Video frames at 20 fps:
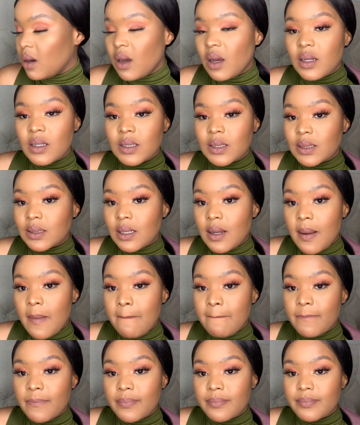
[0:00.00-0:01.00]
Honestly,
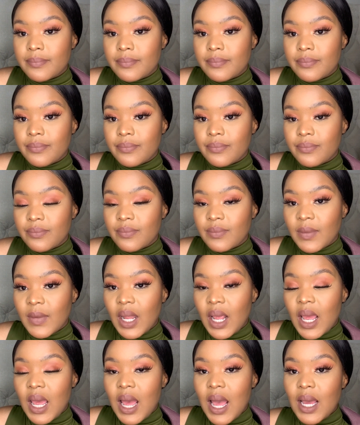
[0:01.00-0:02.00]

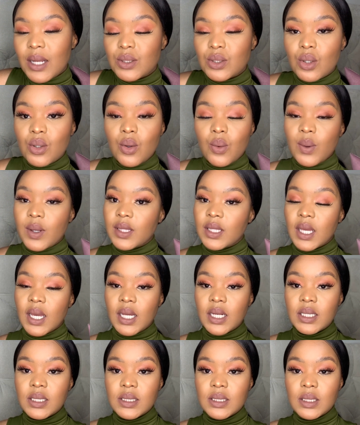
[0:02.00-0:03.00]
I don't know when they're
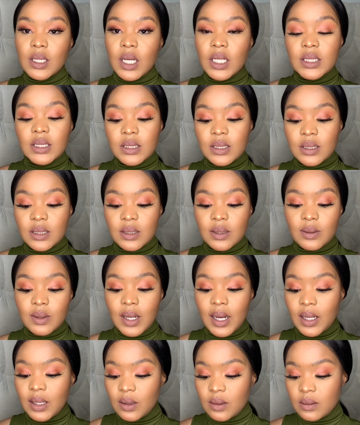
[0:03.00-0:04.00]
gonna start.
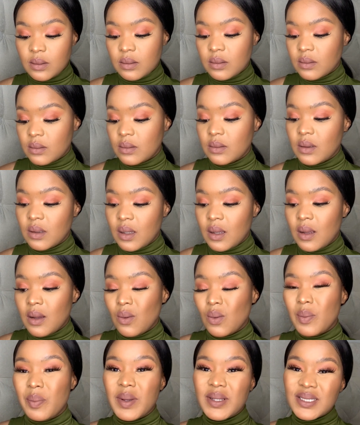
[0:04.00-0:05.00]
Like,
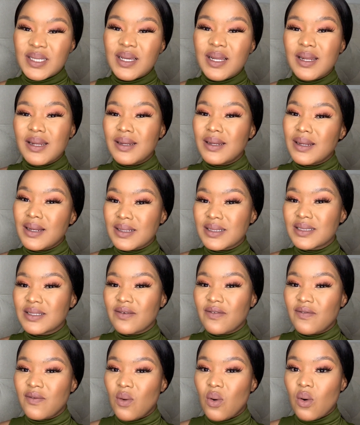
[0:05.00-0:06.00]
we basically need a
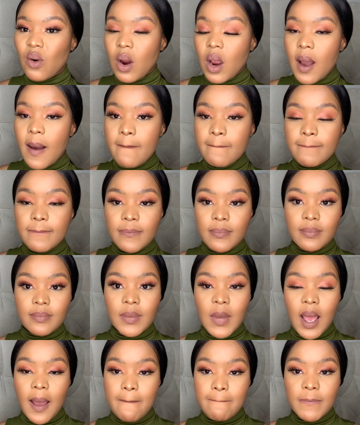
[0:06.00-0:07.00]
Sephora
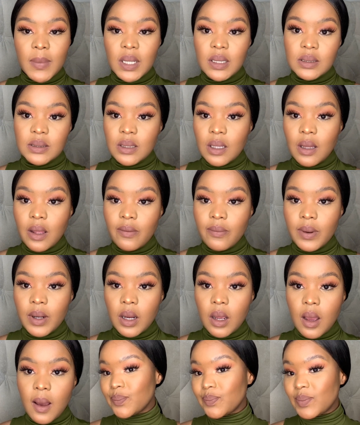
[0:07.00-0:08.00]
in South
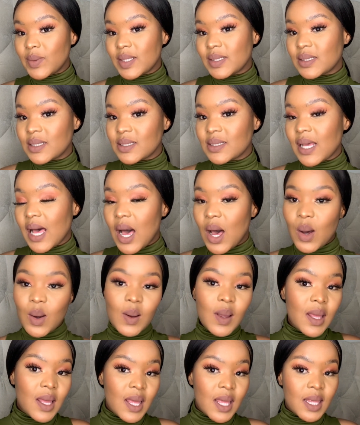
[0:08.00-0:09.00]
Africa. And this is
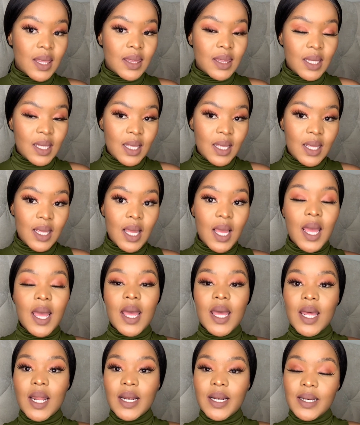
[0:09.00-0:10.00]
how the
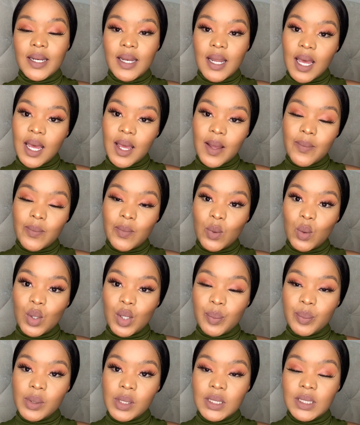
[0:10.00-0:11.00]

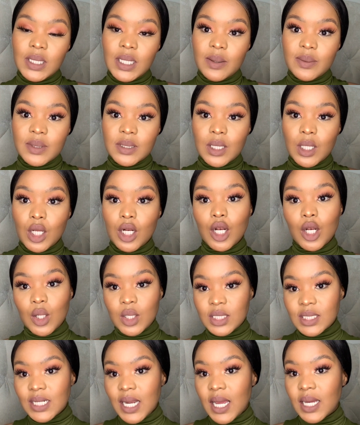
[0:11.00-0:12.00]
Huda Beauty lipstick
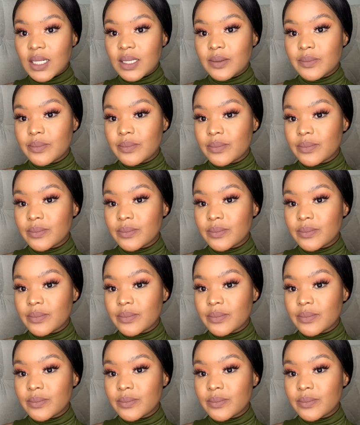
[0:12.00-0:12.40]
looks like.